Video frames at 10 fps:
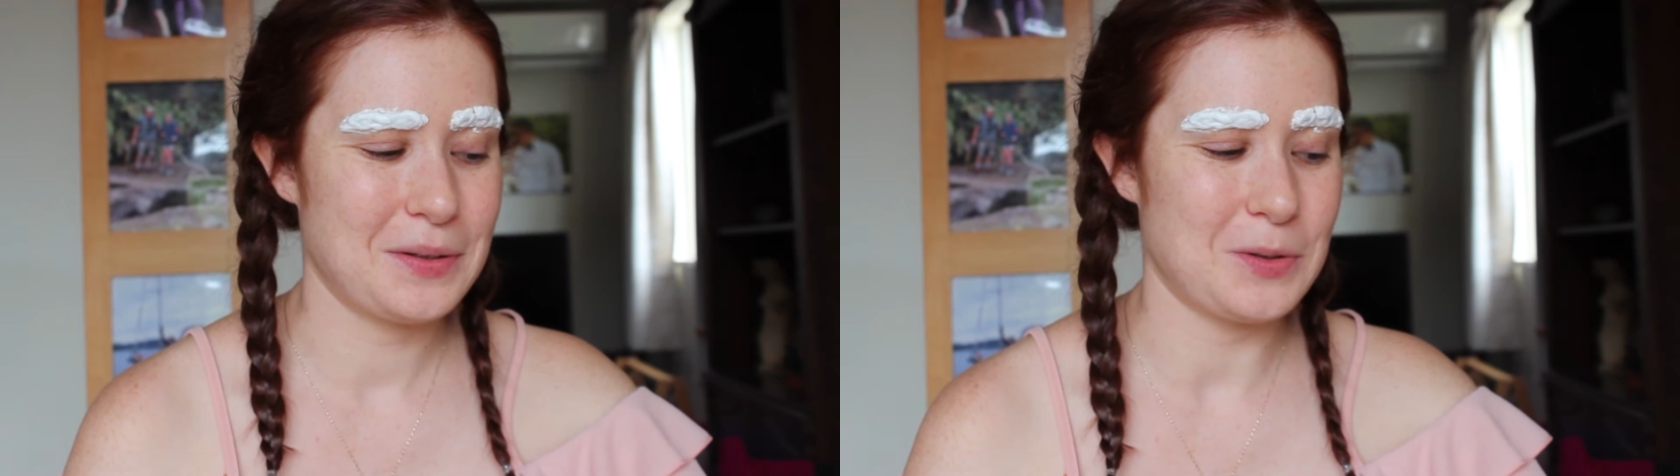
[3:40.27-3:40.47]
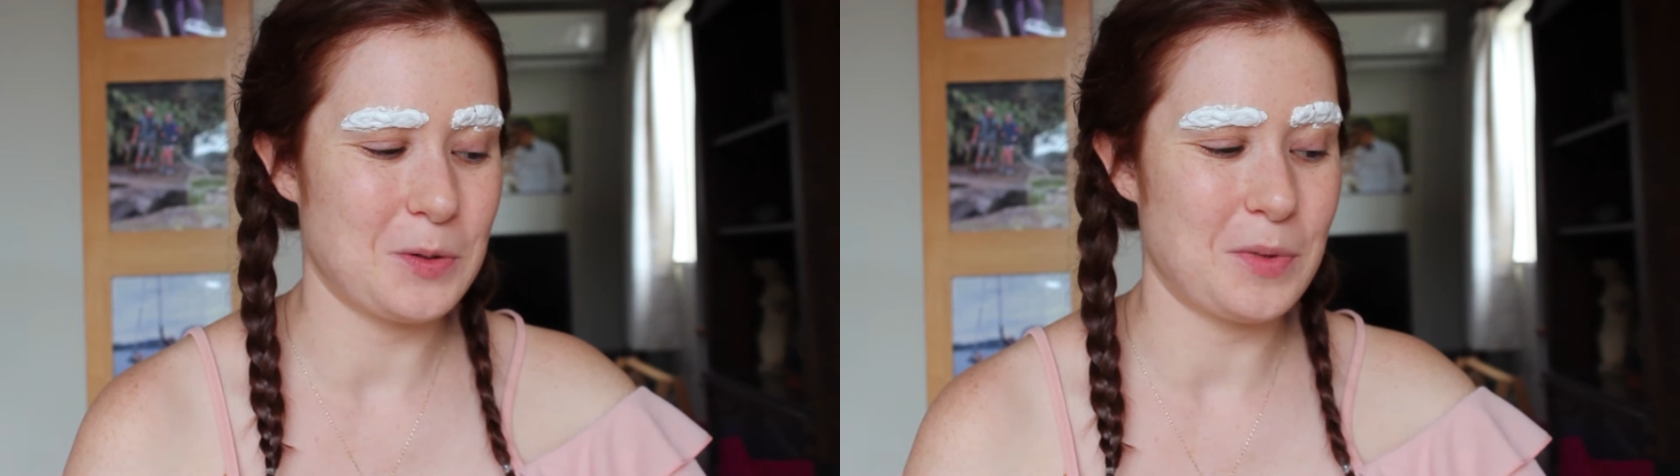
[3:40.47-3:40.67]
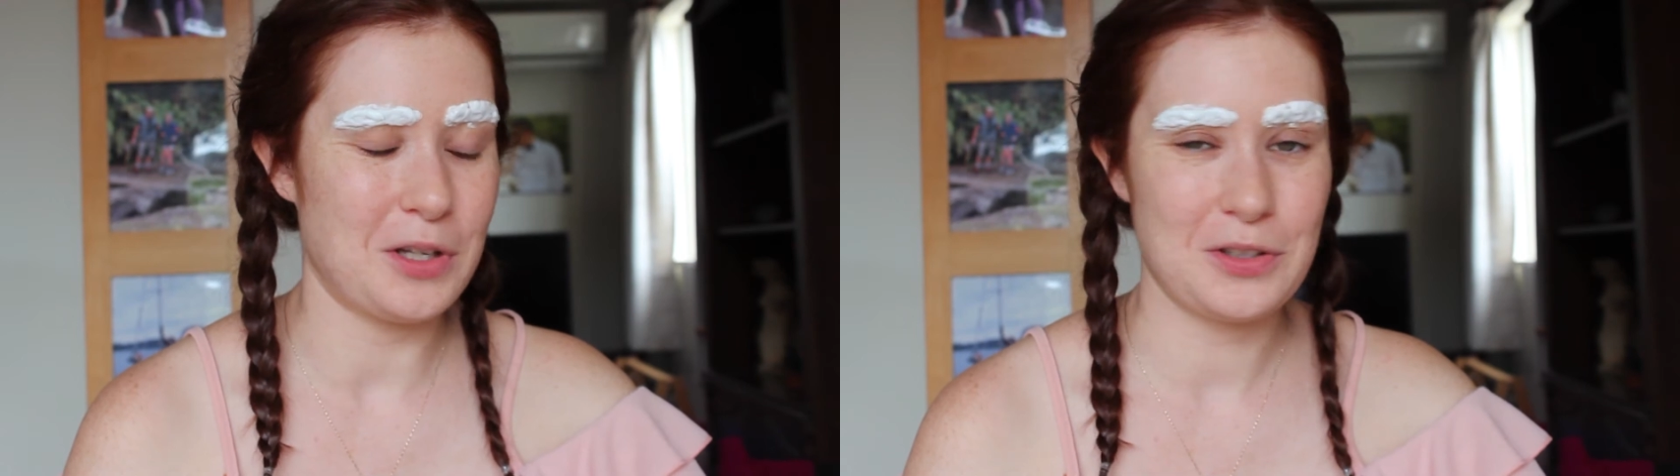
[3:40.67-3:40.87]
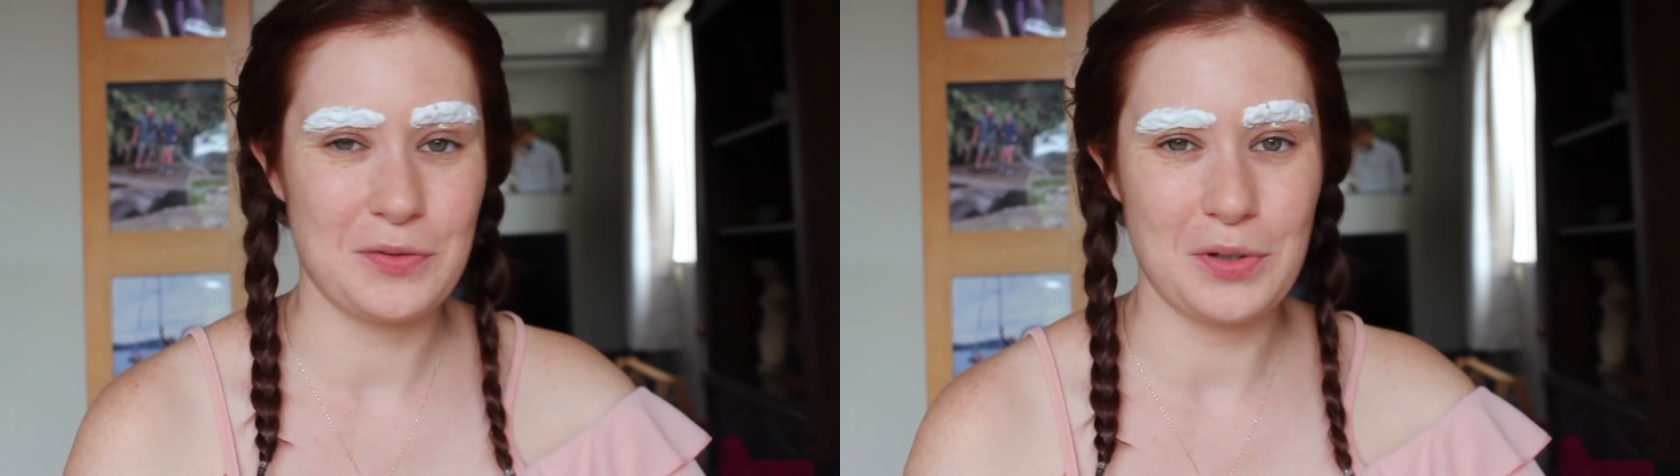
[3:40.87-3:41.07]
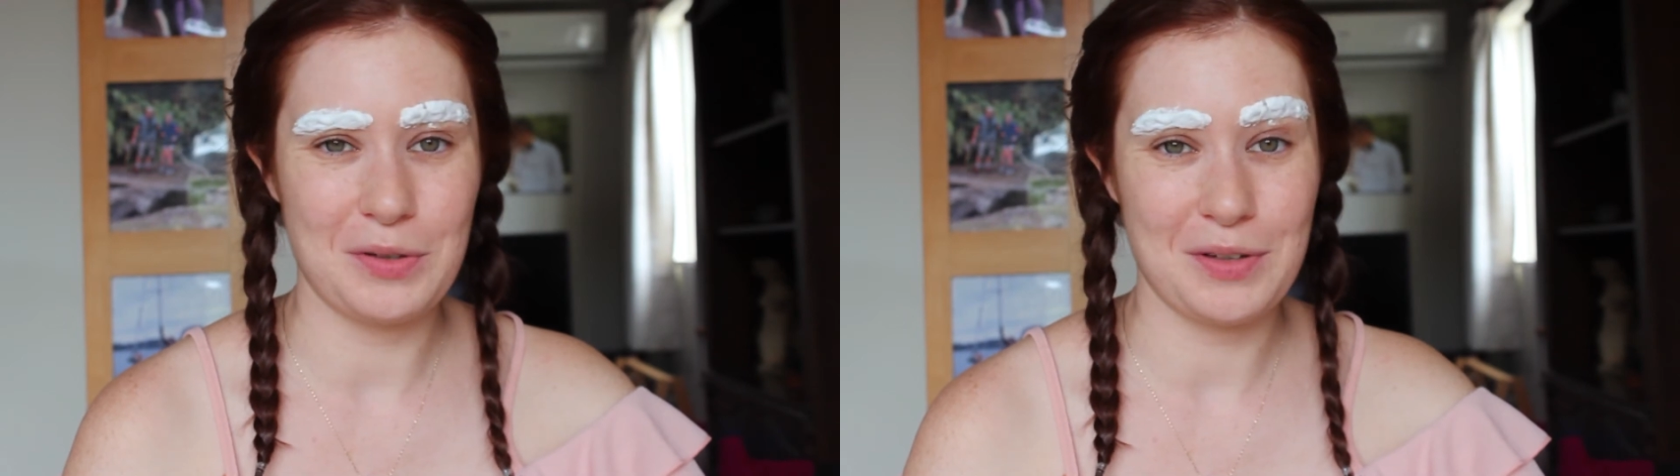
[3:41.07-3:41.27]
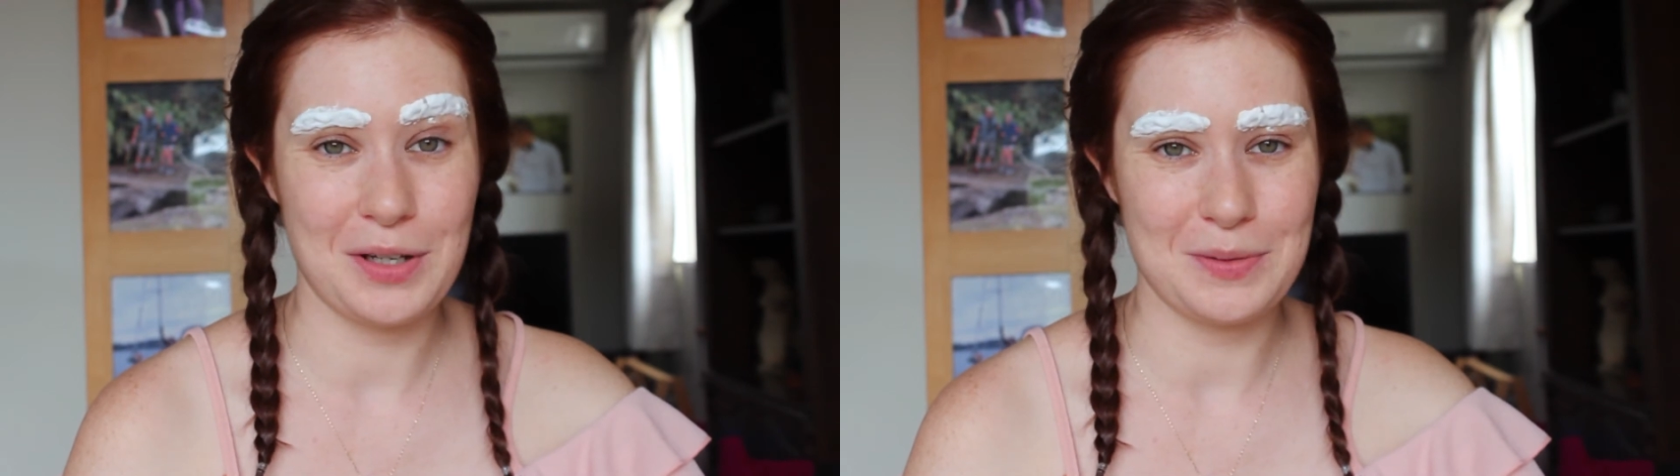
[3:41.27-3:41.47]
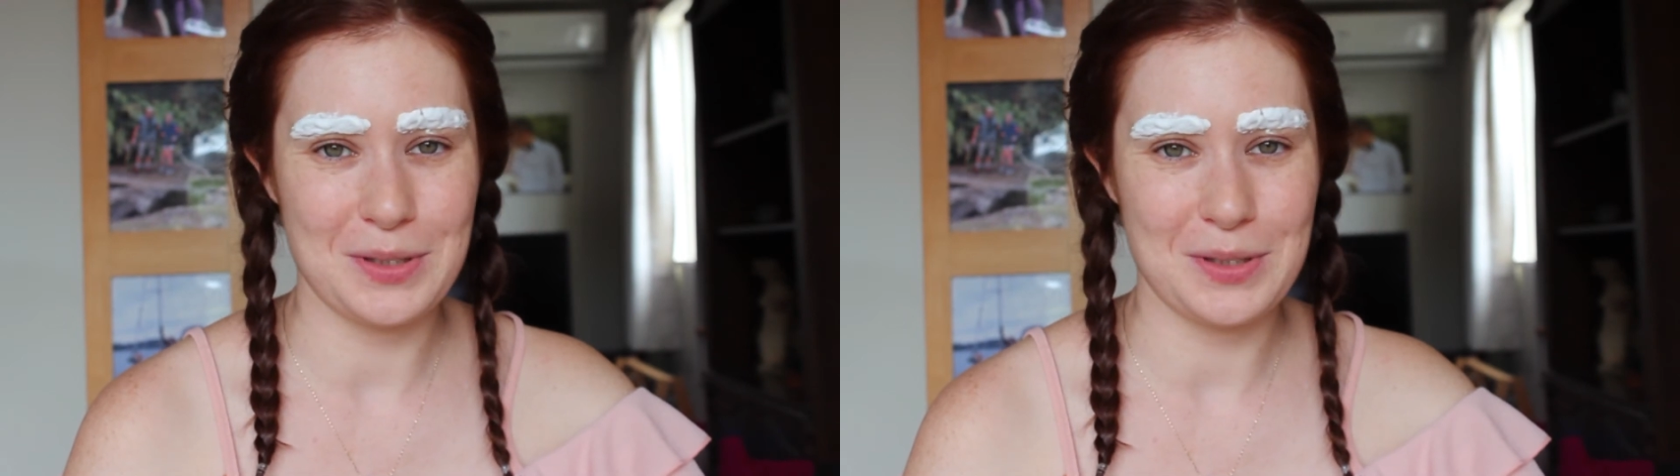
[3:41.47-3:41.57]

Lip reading: 2 minutes 45